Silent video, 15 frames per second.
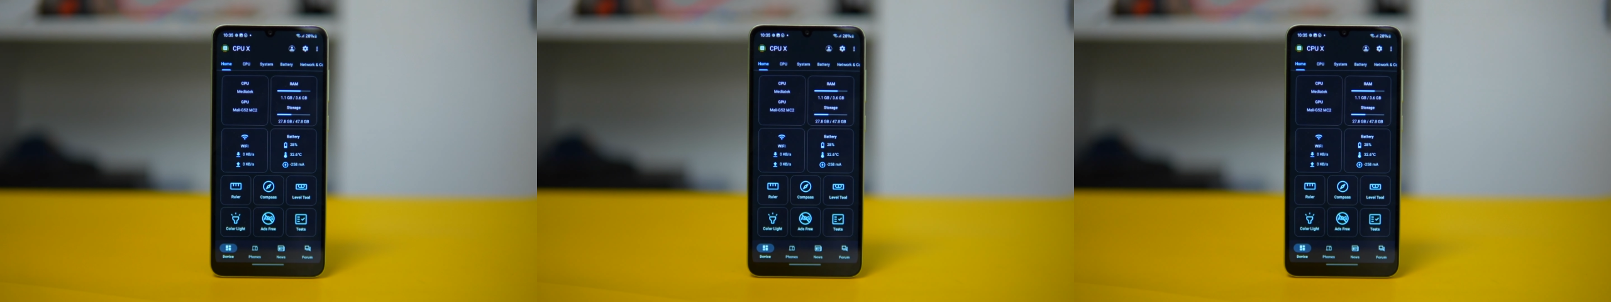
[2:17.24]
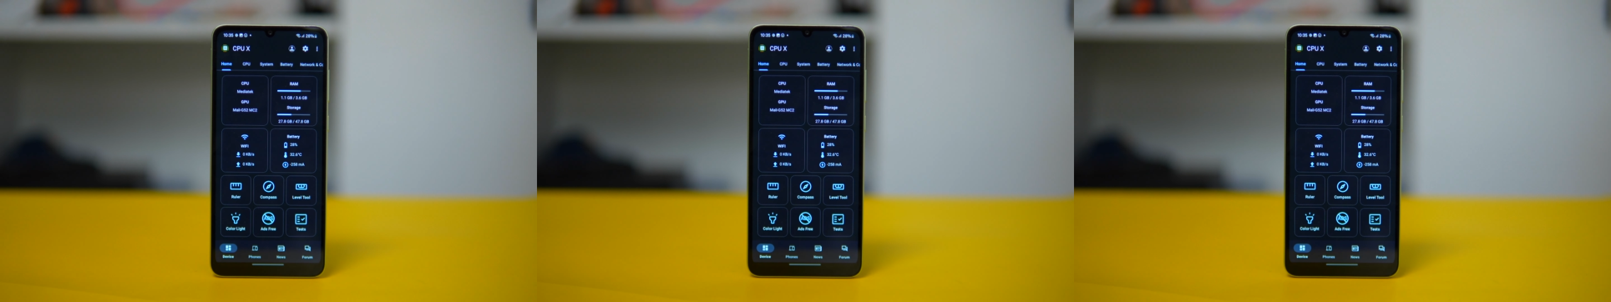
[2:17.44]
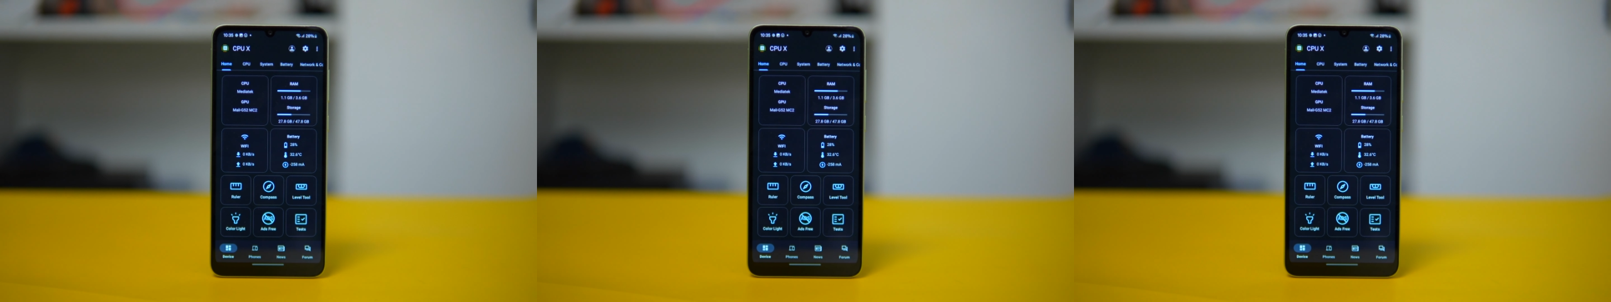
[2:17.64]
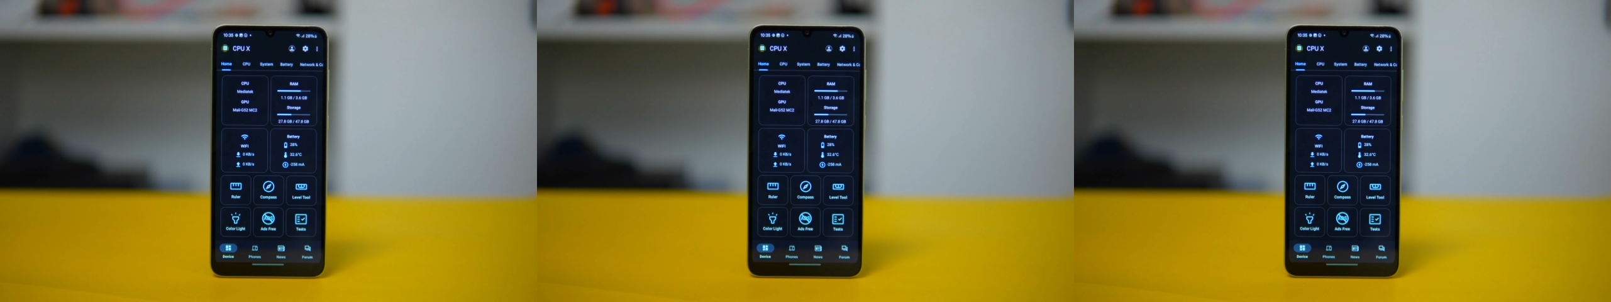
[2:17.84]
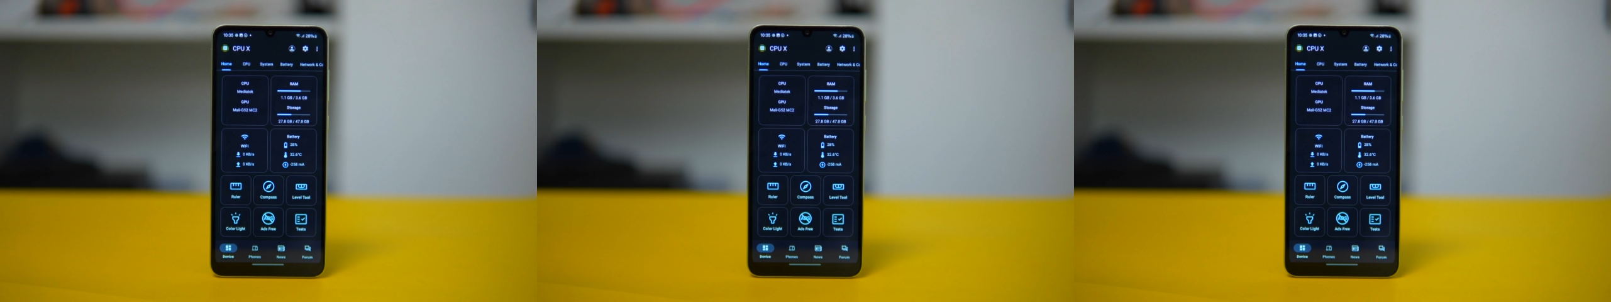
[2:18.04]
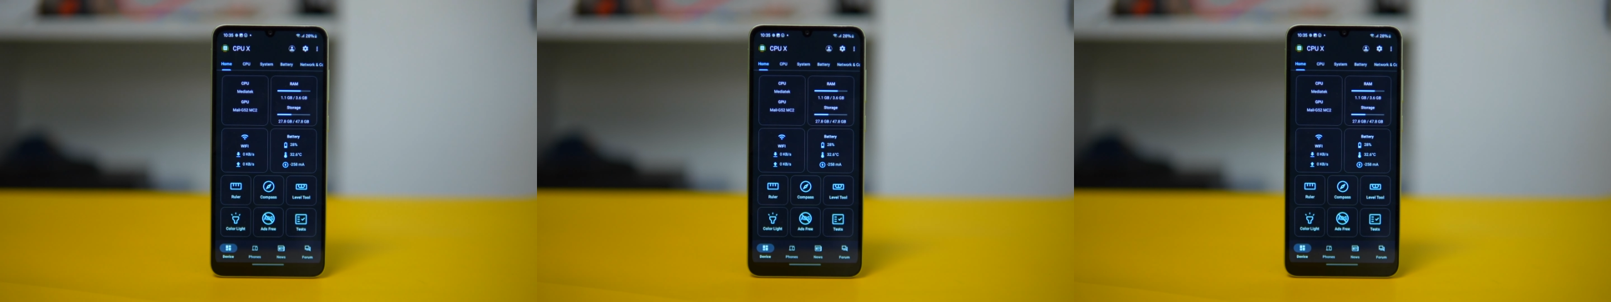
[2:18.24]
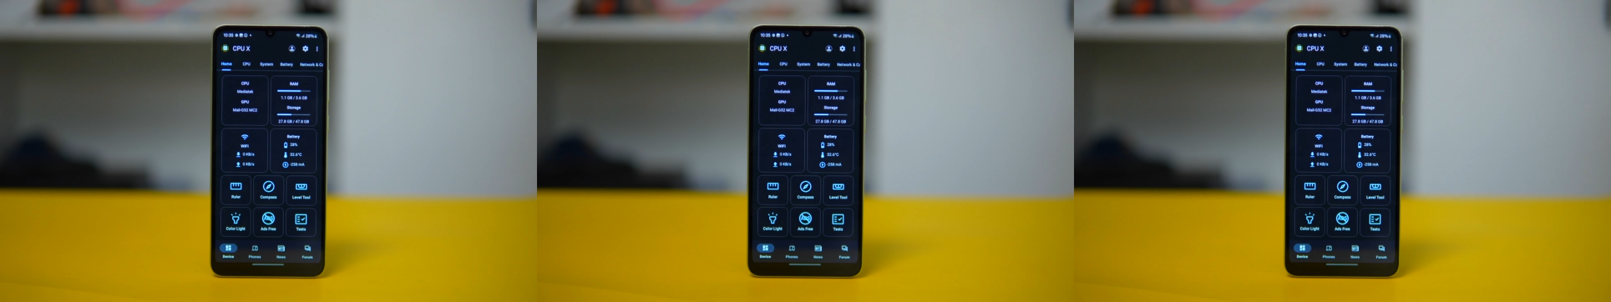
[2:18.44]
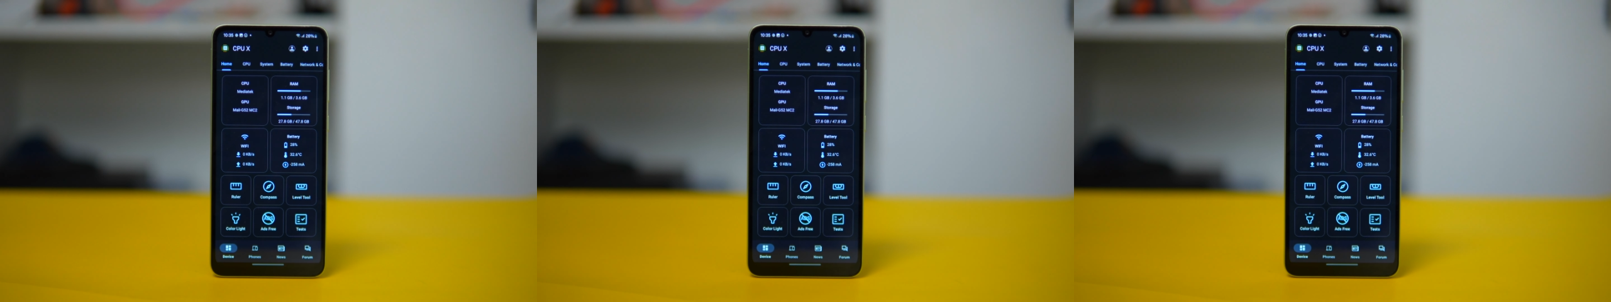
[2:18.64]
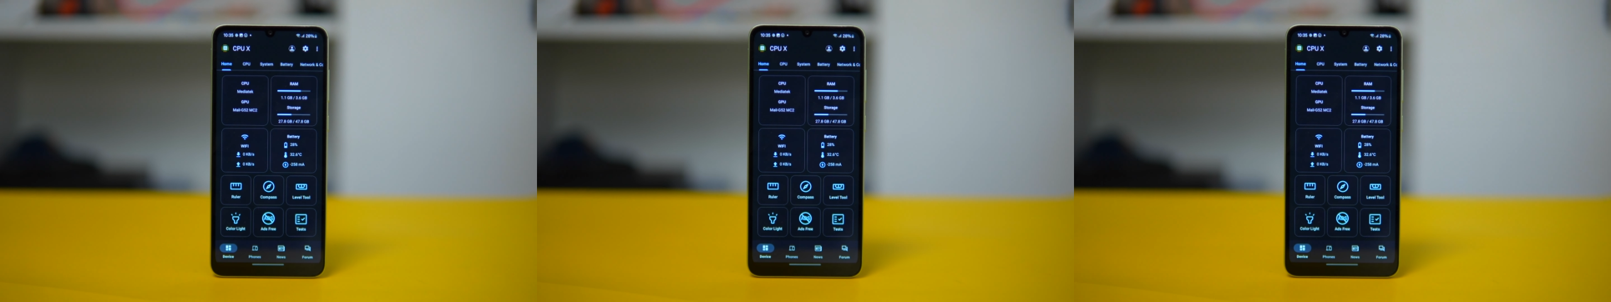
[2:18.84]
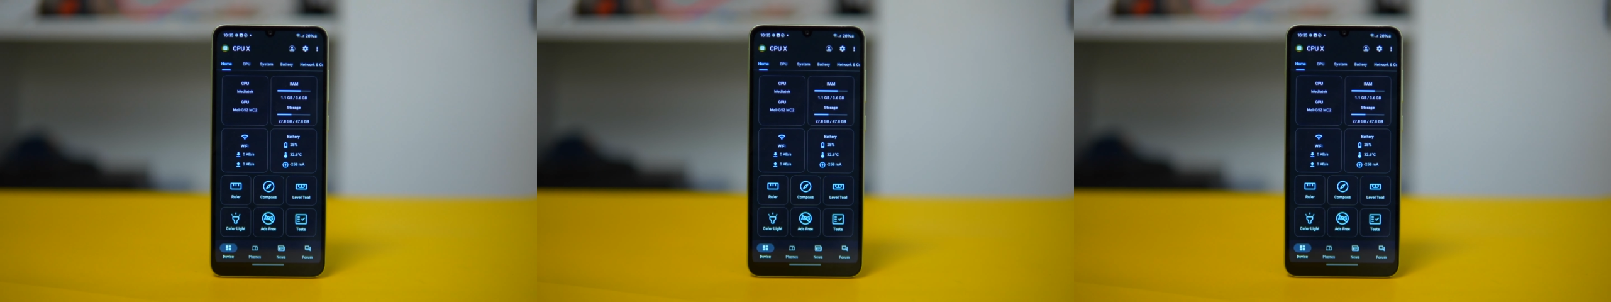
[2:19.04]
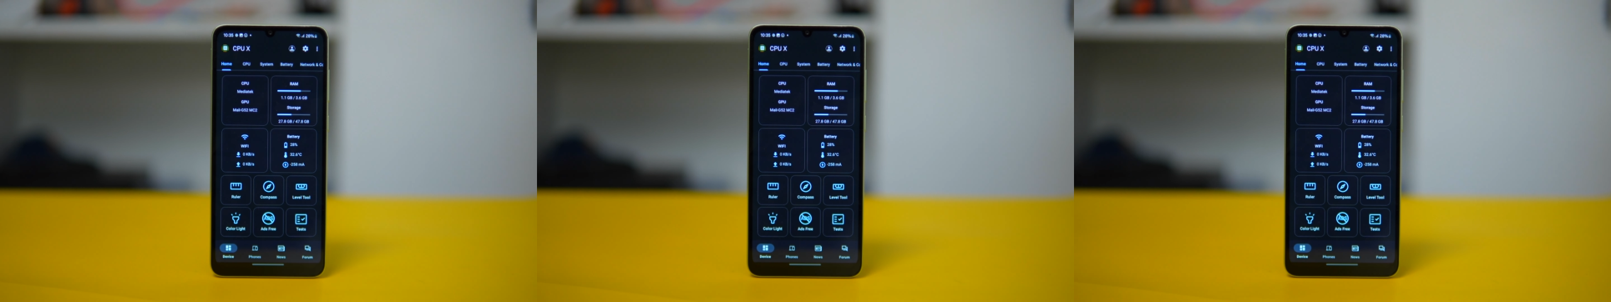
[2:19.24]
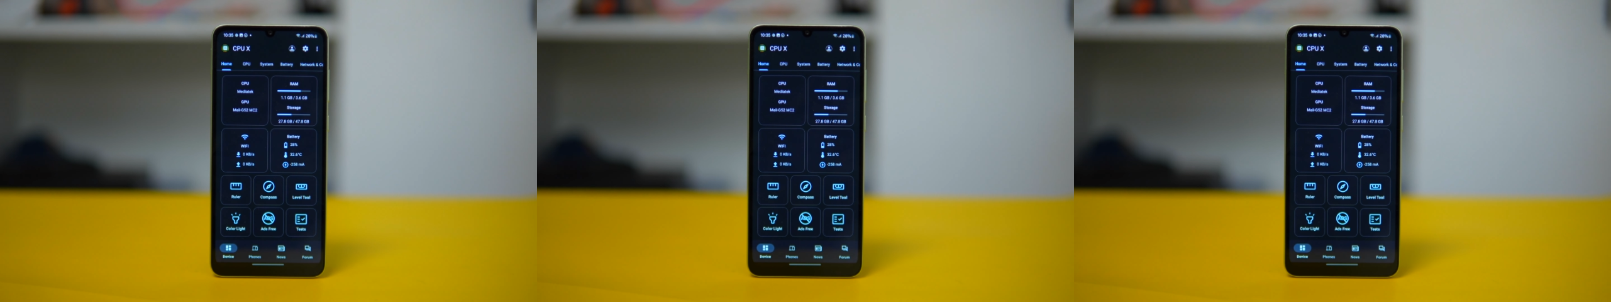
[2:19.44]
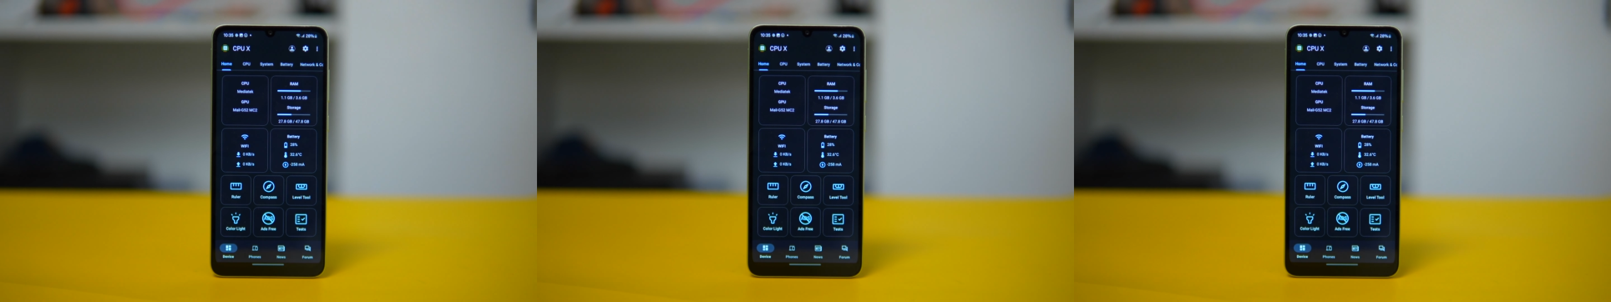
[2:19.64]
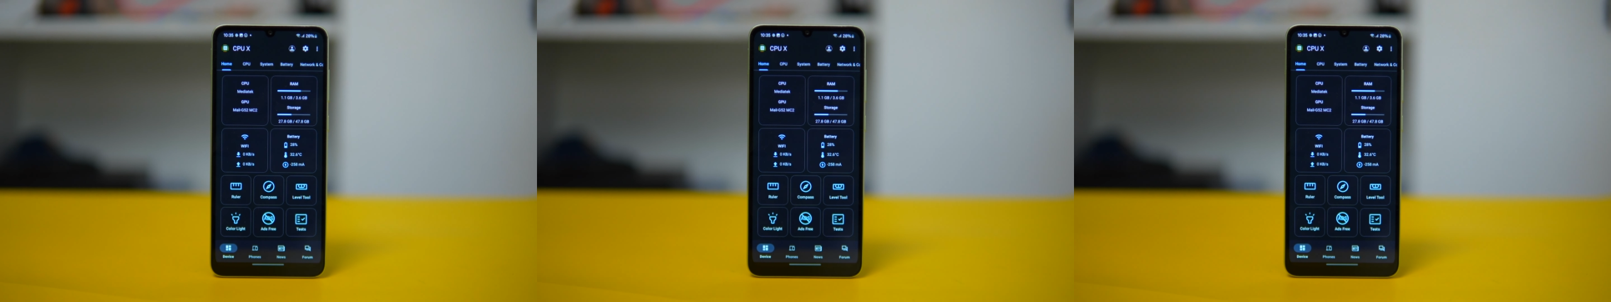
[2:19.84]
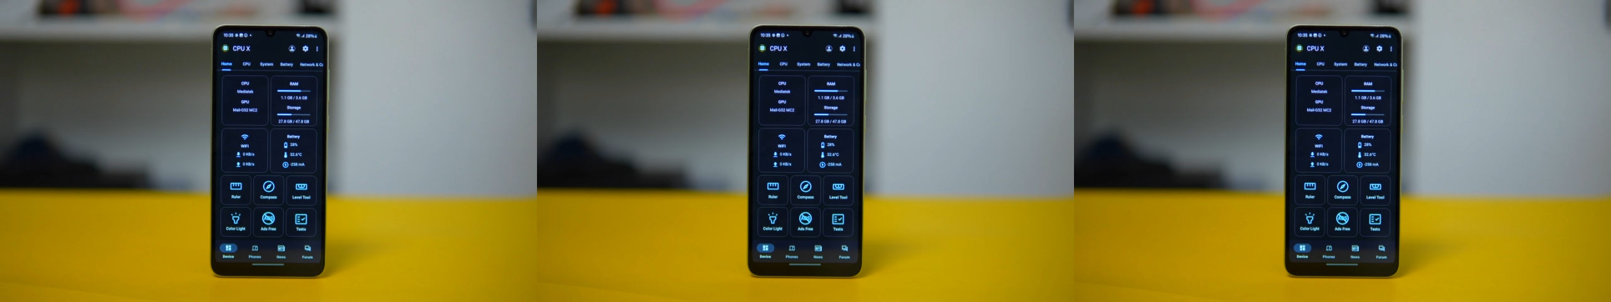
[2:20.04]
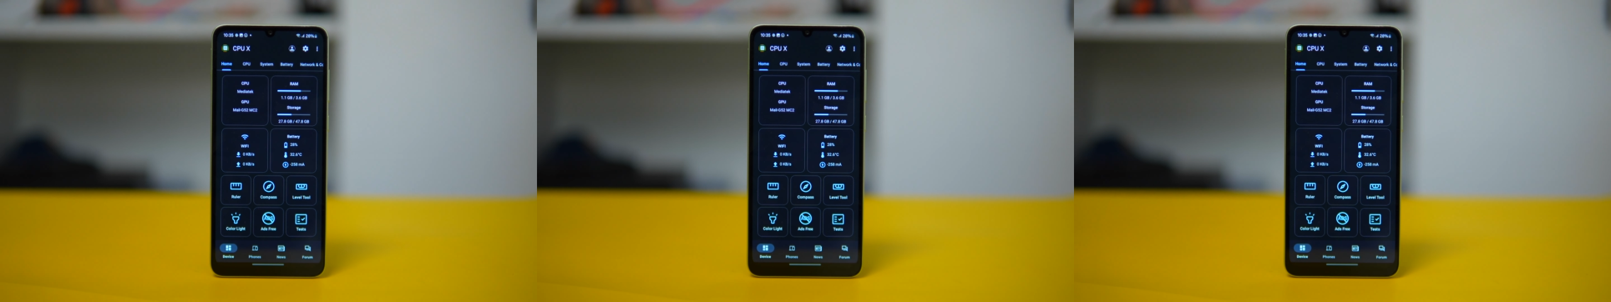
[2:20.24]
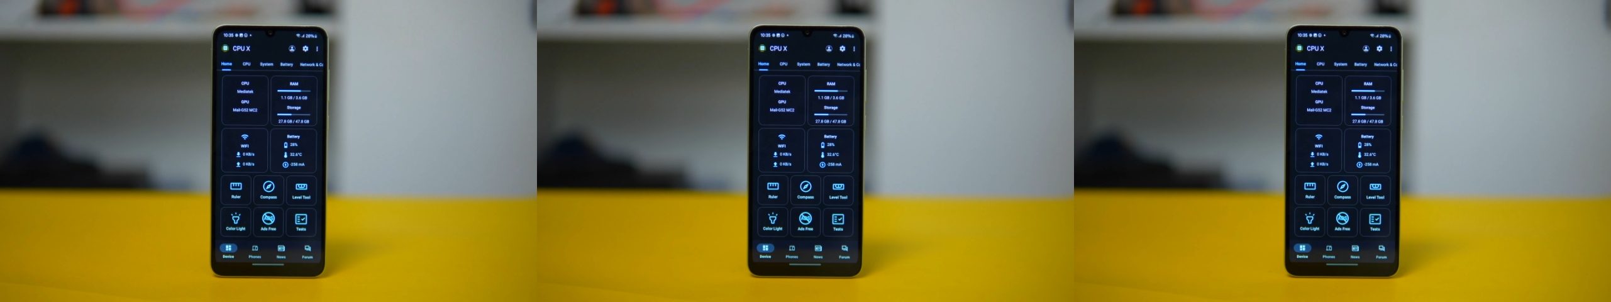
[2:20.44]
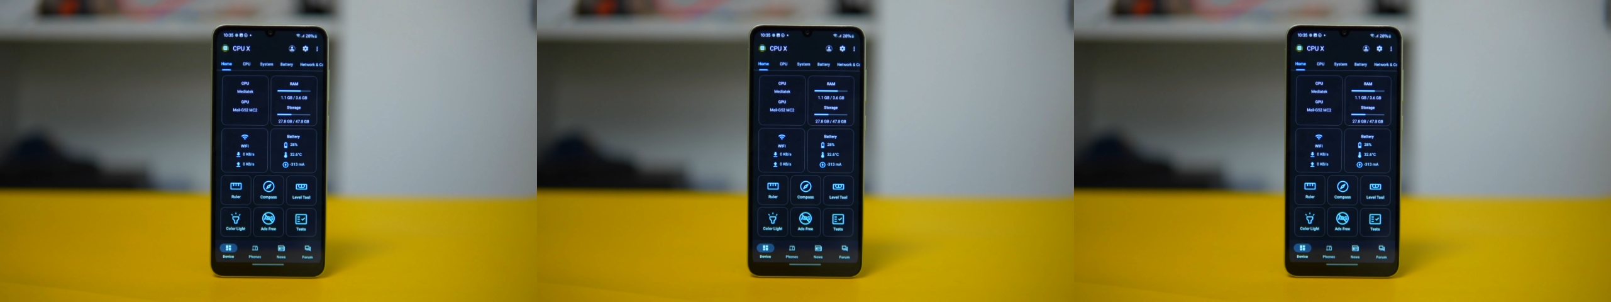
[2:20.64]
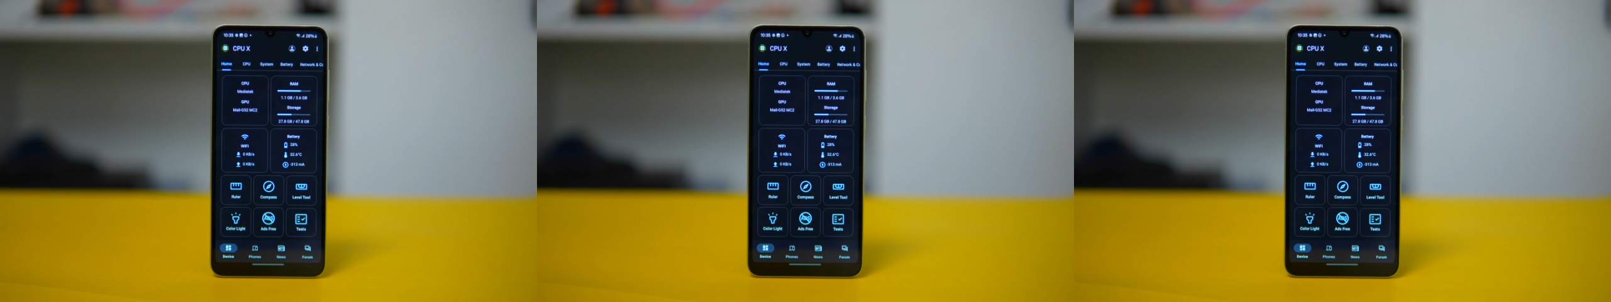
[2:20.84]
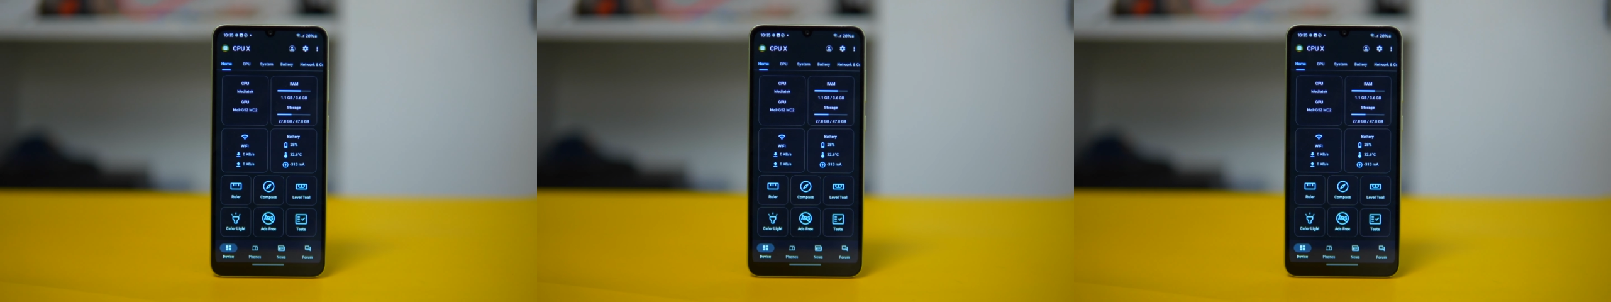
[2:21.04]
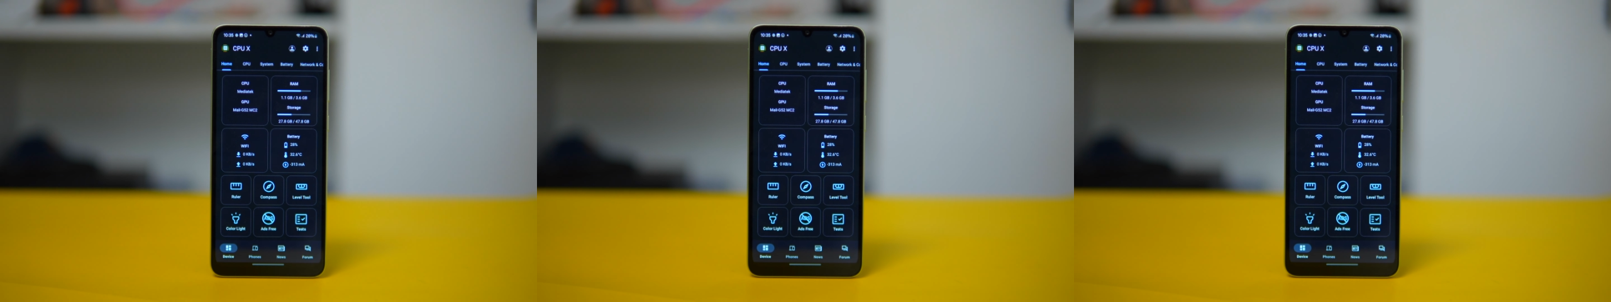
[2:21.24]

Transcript: Nobody's mouth can be seen.